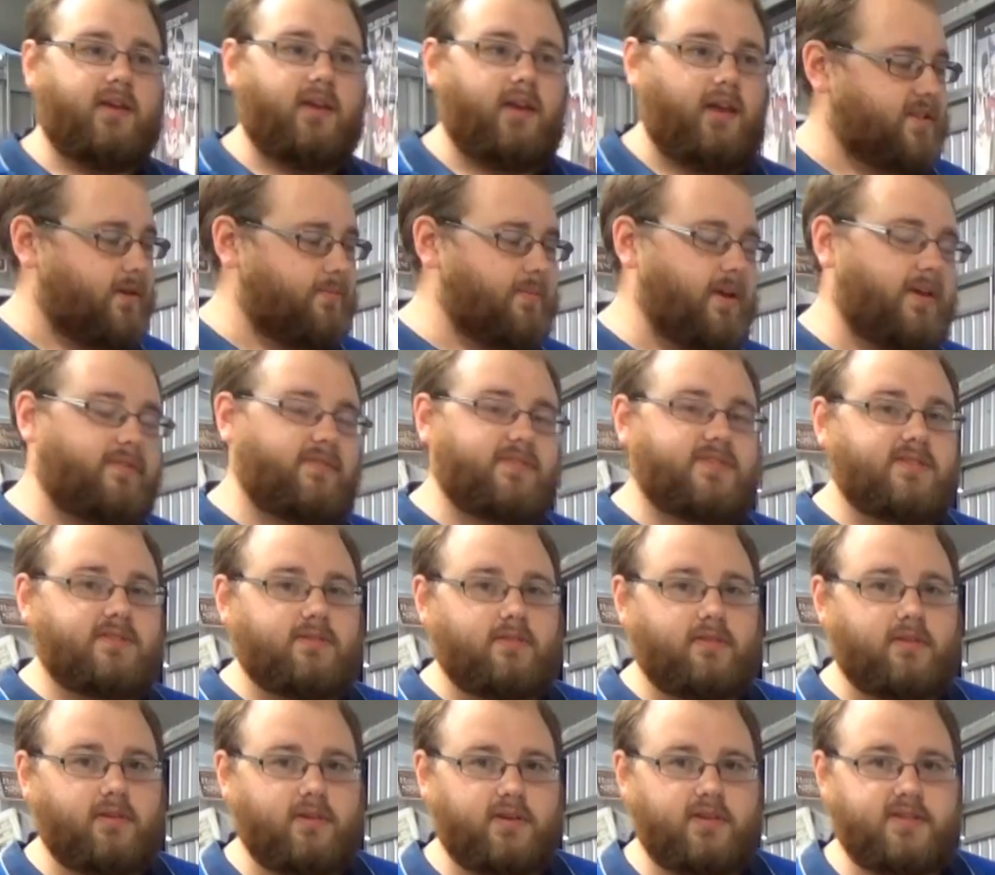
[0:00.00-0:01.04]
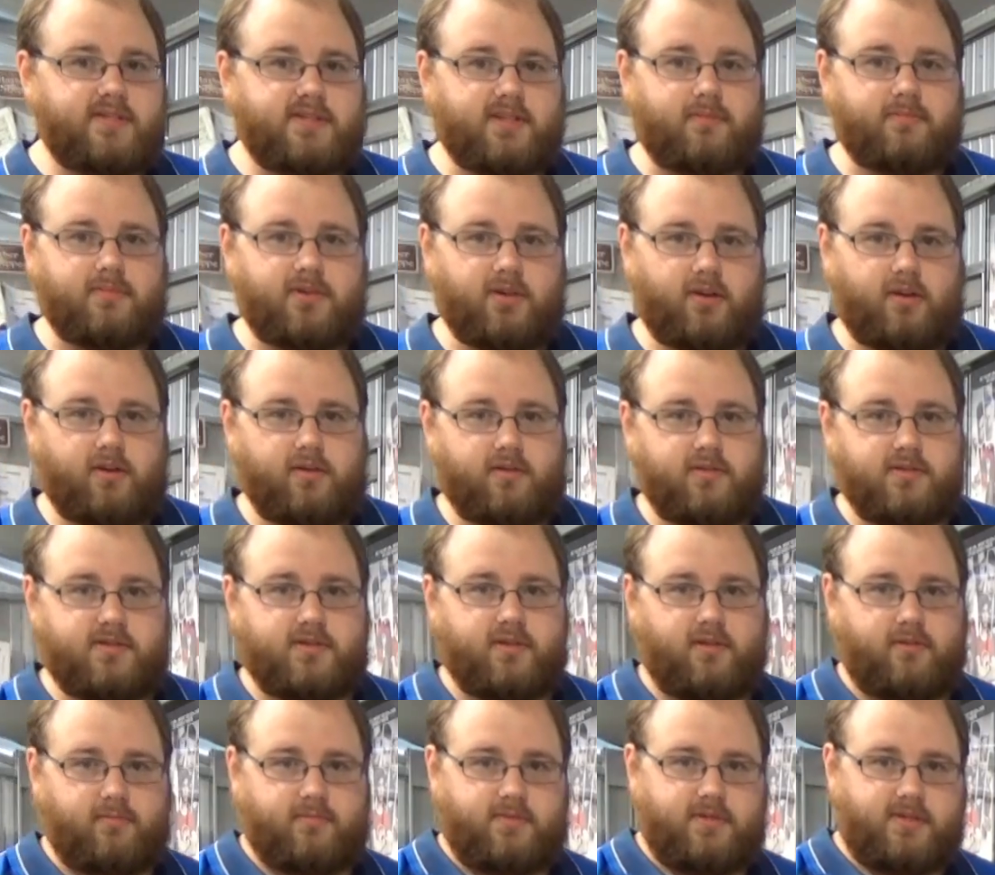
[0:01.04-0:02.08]
Some have a story, some don't,
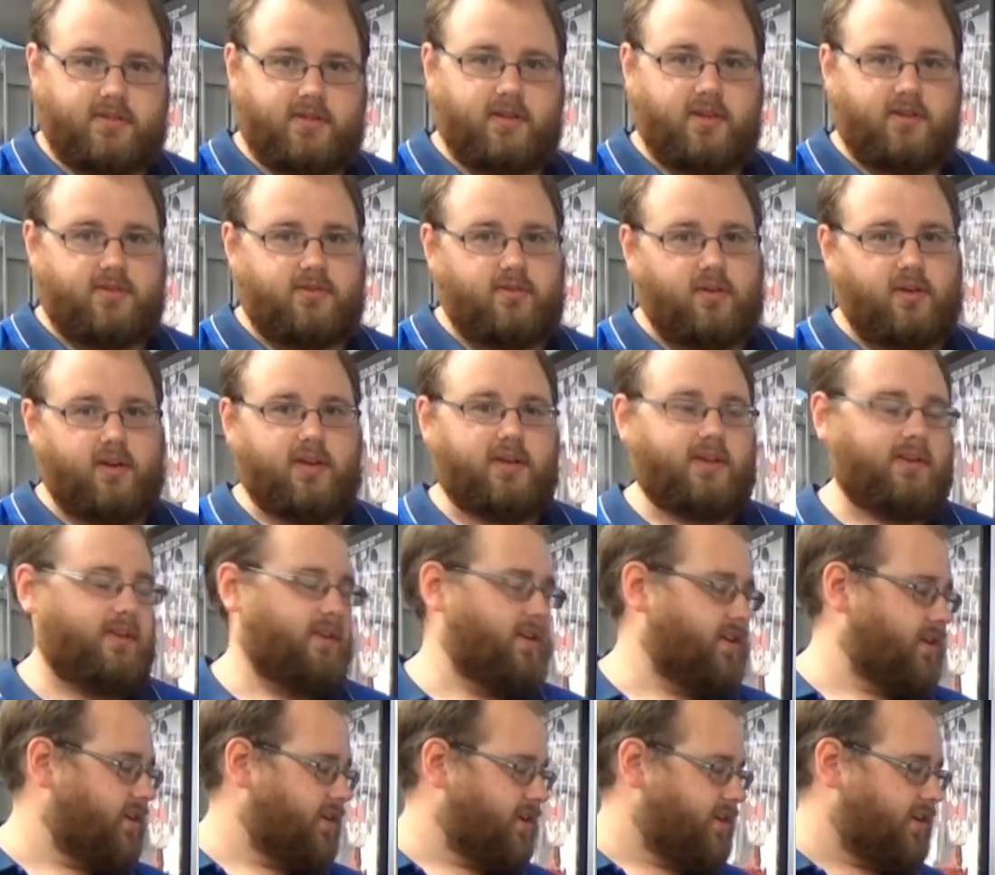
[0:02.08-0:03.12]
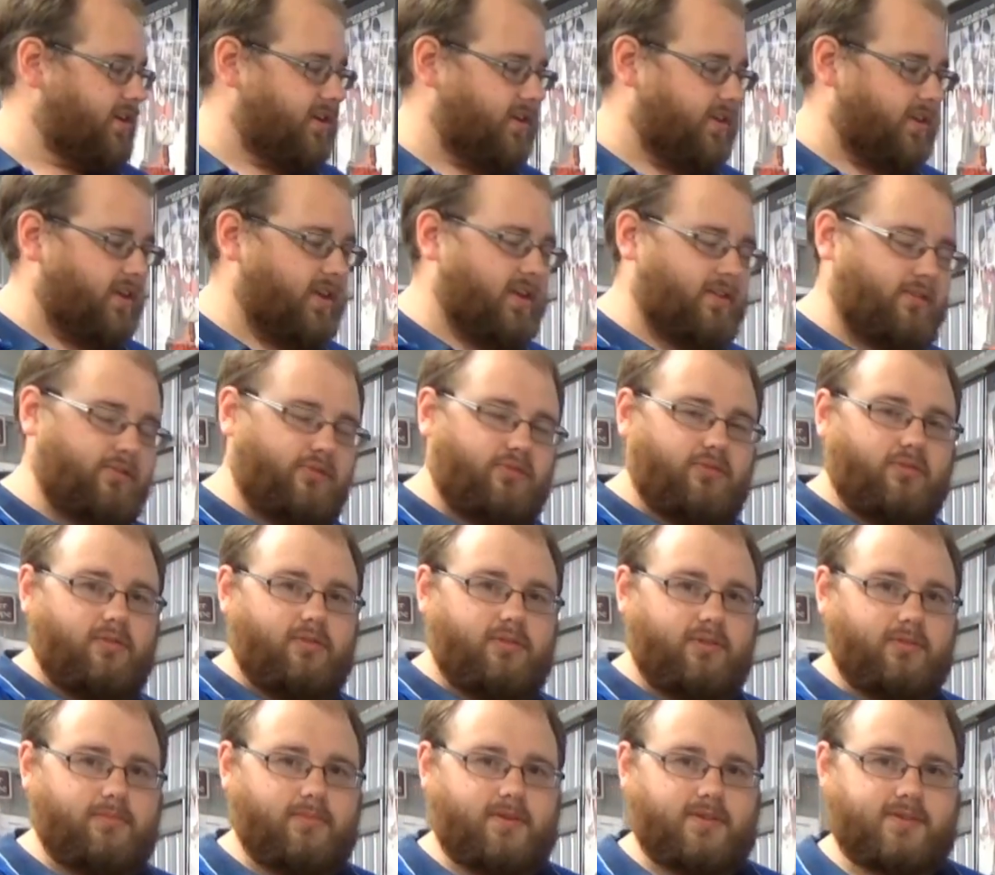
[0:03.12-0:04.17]
so I'm just going to try and get through
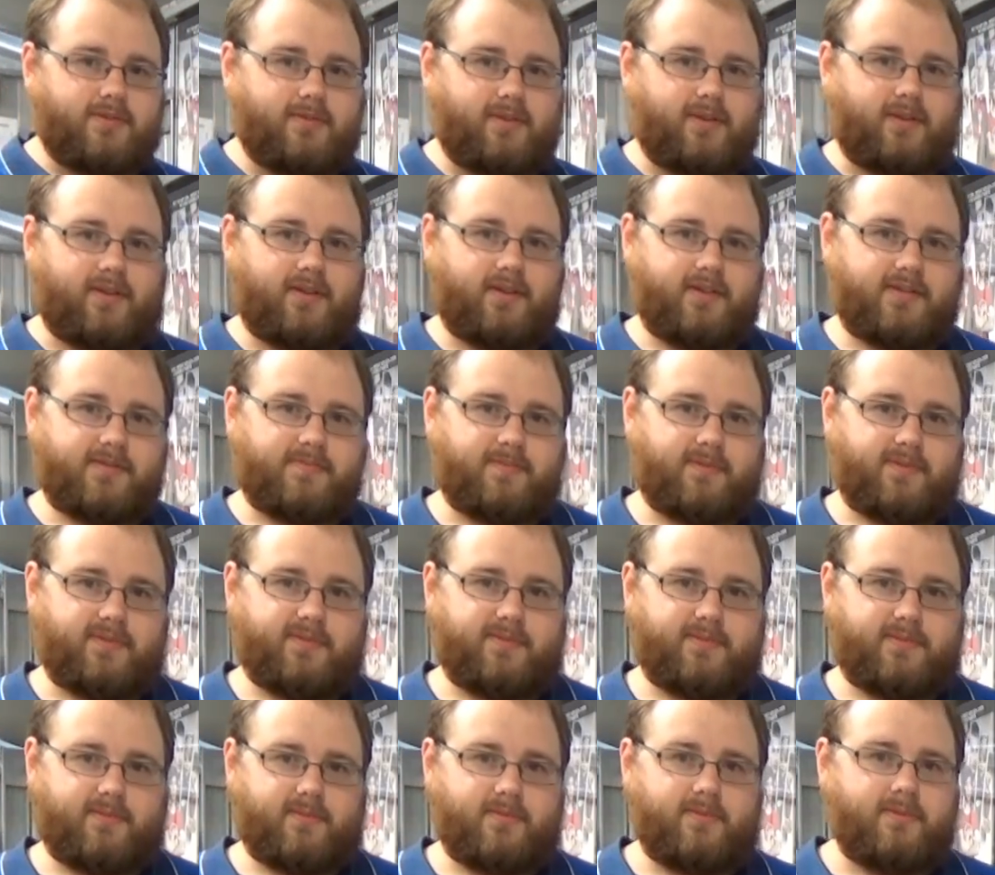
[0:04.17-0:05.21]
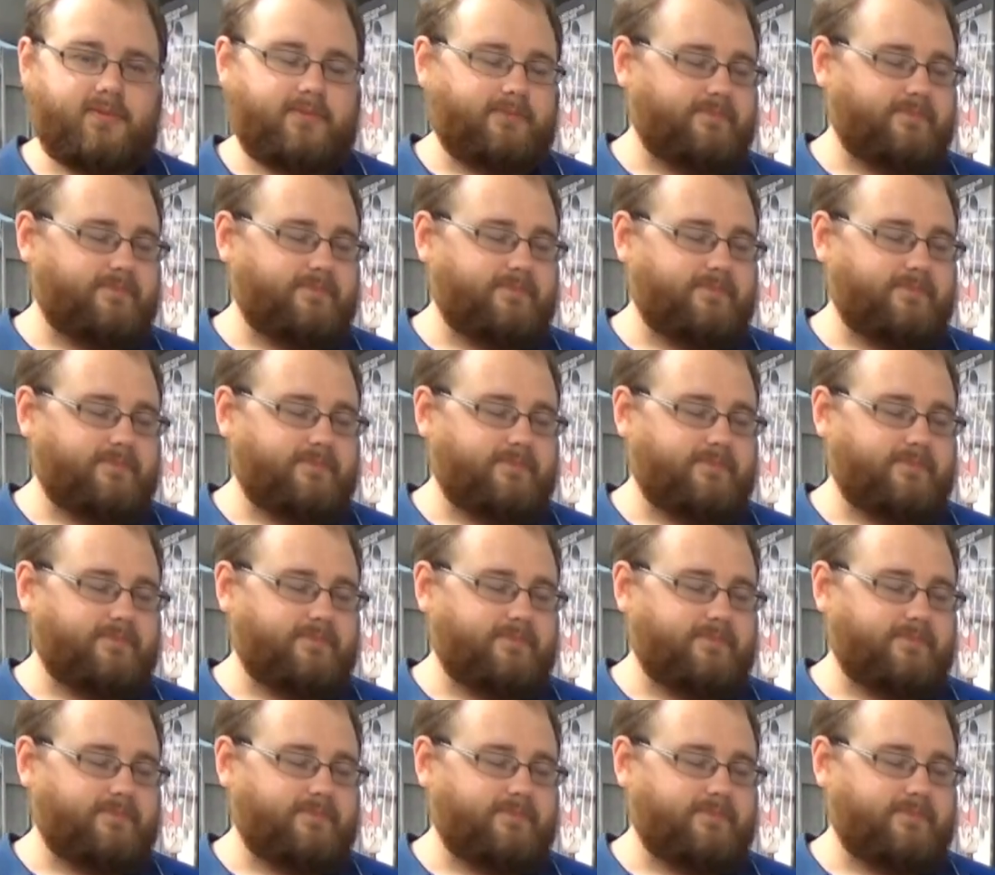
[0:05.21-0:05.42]
them as quickly as possible.